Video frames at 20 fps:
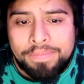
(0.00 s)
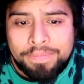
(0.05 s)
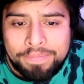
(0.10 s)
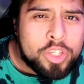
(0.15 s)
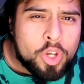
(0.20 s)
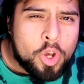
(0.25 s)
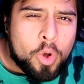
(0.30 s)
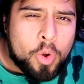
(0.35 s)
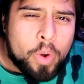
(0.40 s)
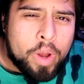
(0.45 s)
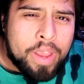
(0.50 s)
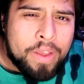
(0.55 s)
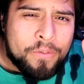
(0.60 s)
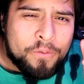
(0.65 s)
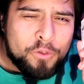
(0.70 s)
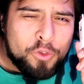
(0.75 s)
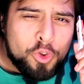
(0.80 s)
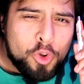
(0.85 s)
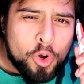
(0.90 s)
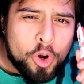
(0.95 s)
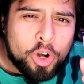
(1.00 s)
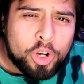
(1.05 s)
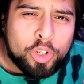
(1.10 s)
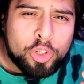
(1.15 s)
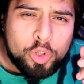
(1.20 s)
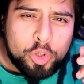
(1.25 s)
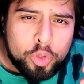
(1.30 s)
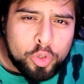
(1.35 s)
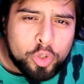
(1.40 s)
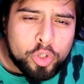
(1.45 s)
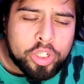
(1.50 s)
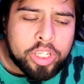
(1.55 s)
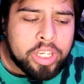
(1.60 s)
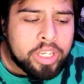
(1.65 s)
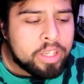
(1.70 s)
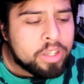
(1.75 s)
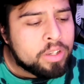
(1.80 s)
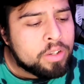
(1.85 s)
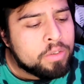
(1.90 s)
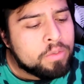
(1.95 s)
So if you are
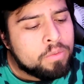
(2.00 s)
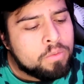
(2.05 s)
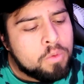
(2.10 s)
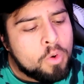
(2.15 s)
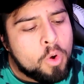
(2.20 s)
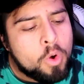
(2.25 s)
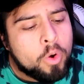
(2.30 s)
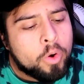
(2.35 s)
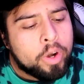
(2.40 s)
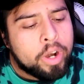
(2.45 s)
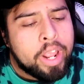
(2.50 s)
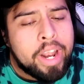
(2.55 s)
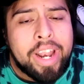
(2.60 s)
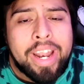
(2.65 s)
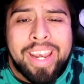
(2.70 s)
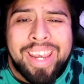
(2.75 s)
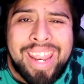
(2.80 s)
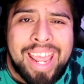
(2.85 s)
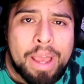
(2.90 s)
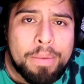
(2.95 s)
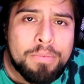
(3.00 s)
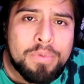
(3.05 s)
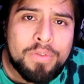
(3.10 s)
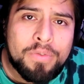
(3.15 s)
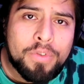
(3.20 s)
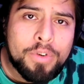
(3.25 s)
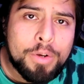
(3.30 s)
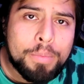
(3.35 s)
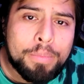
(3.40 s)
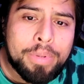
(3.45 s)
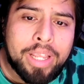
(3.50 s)
looking for an adapter for your